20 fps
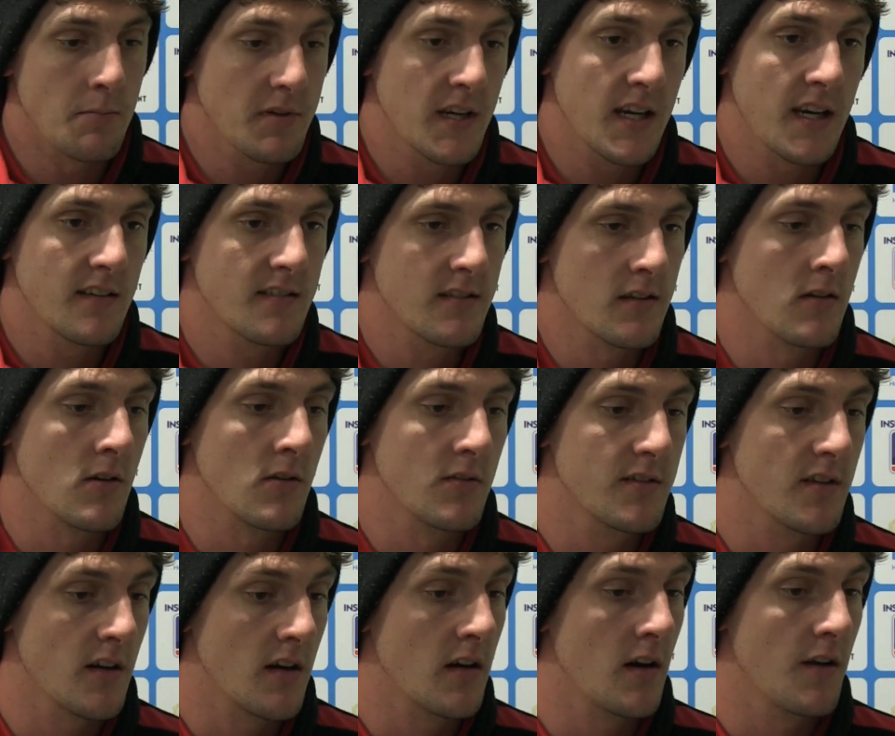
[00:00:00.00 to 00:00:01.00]
Kingston
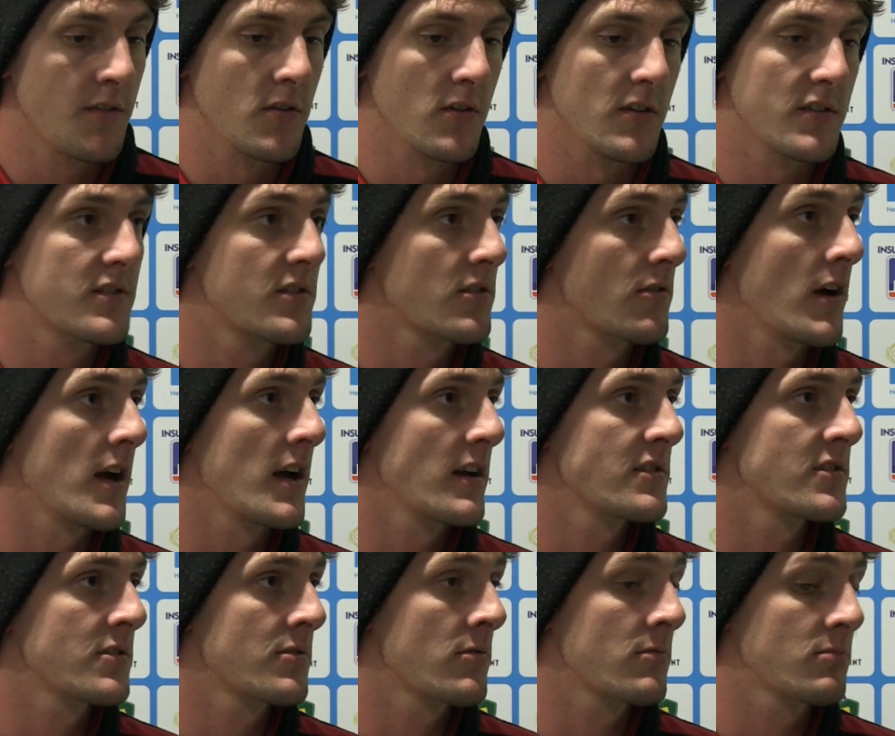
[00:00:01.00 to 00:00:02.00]
also I thought
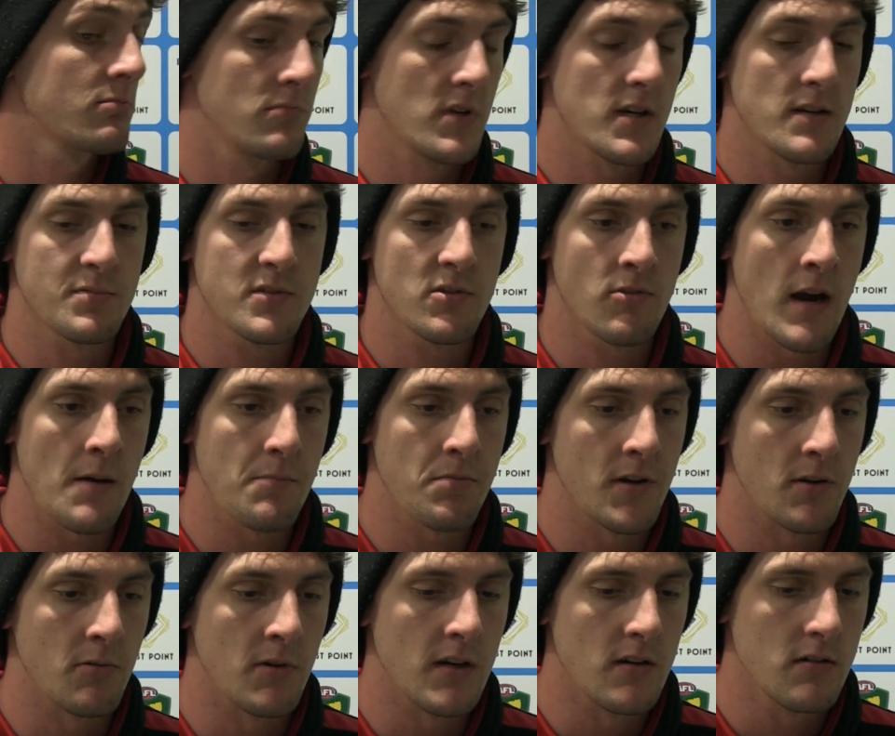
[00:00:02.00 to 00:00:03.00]
scrapped
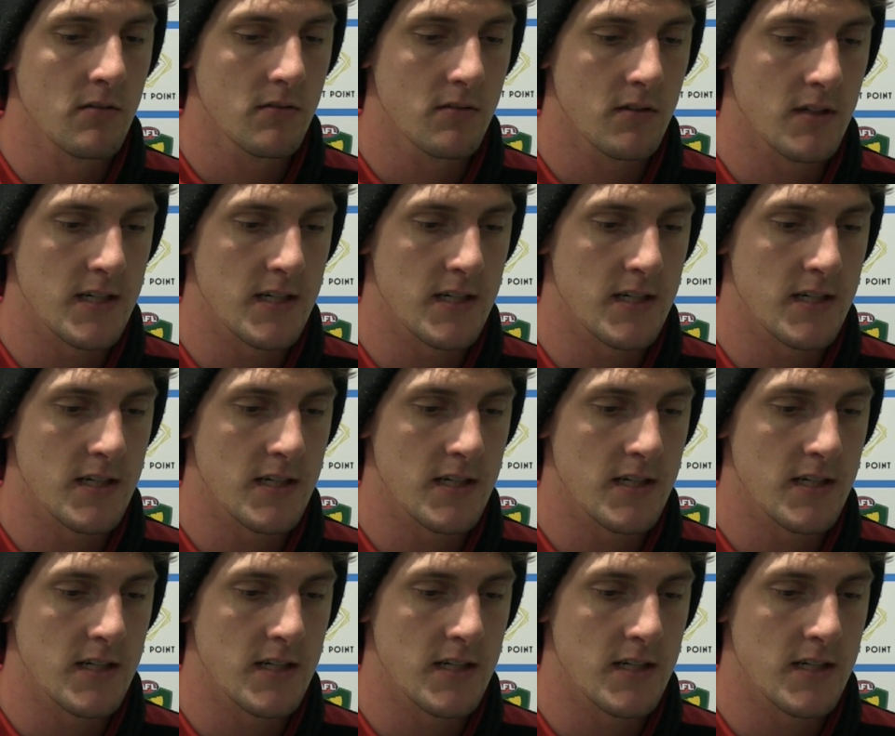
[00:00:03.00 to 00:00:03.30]
pretty well